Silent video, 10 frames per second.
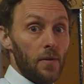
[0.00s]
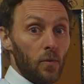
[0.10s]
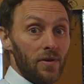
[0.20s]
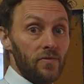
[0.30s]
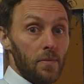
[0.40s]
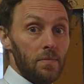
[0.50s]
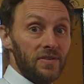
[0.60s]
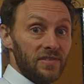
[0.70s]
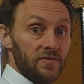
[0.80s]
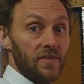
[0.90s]
with
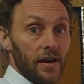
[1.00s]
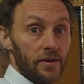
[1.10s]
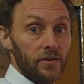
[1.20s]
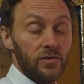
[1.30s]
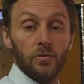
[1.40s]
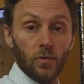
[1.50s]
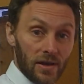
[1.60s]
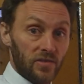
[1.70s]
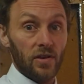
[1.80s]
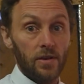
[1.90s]
missing values where
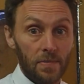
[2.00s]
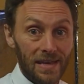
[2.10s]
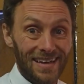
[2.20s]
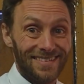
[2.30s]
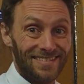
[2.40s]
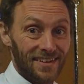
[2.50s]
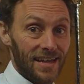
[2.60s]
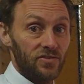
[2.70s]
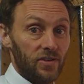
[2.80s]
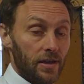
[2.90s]
there's going to be
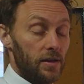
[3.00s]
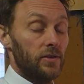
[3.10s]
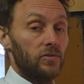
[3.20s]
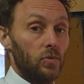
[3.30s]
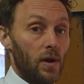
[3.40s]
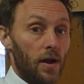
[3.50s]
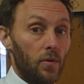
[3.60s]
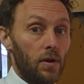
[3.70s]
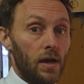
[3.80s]
exchanging as well.